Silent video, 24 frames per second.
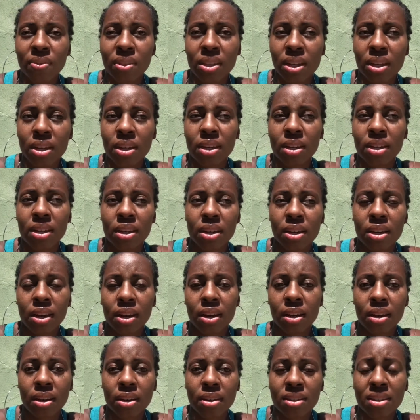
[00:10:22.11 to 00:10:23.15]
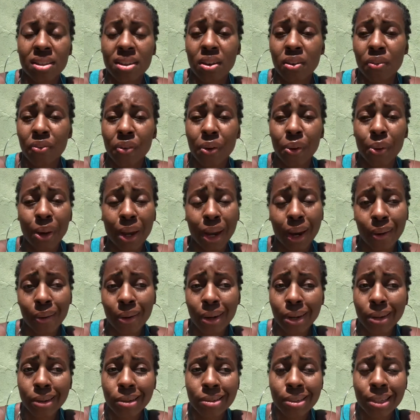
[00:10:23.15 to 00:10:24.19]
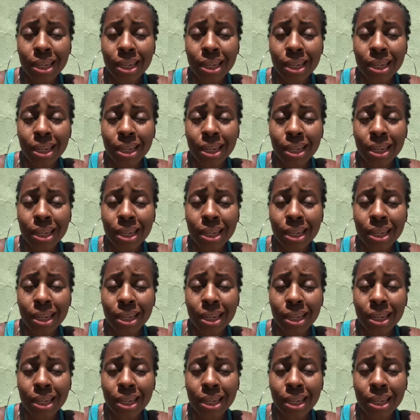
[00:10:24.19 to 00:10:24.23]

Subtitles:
the cell phone carriers.